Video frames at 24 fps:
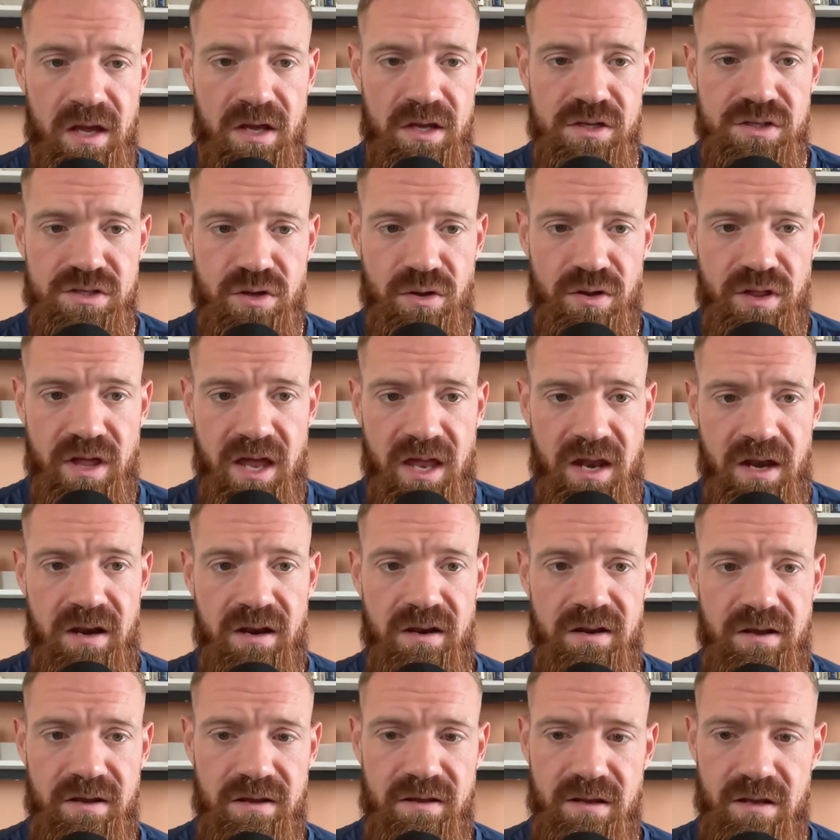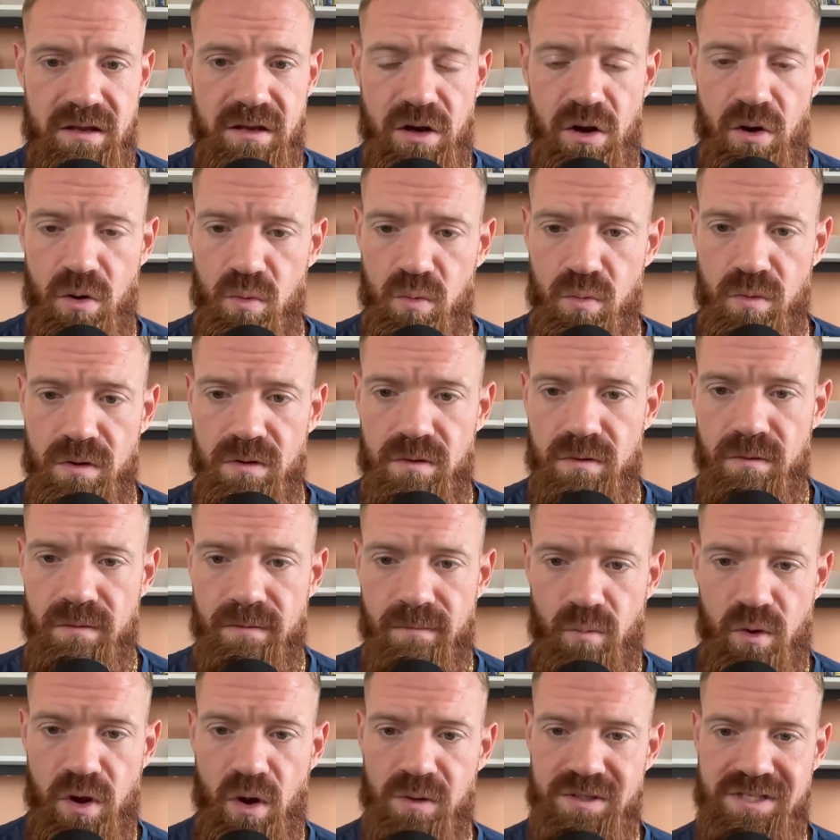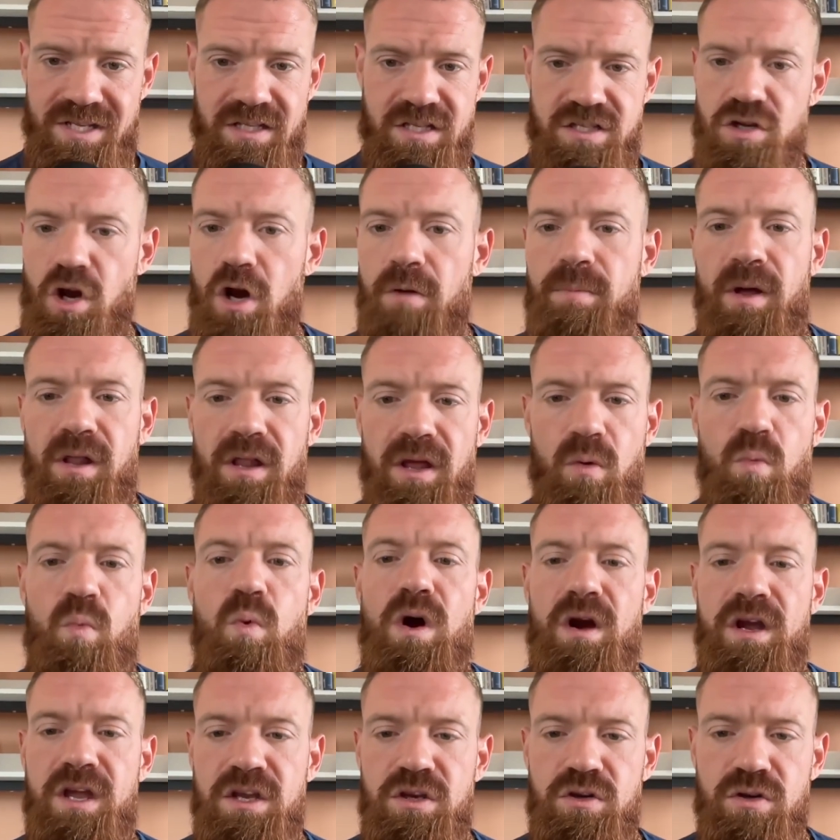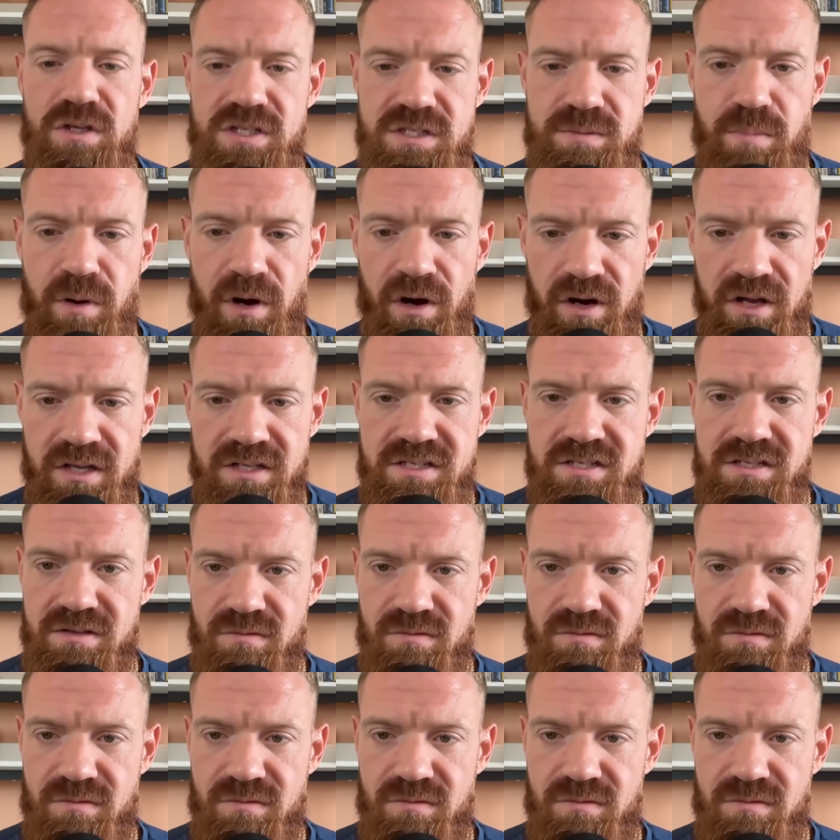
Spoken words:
So then, we always like to talk about like what can you experience,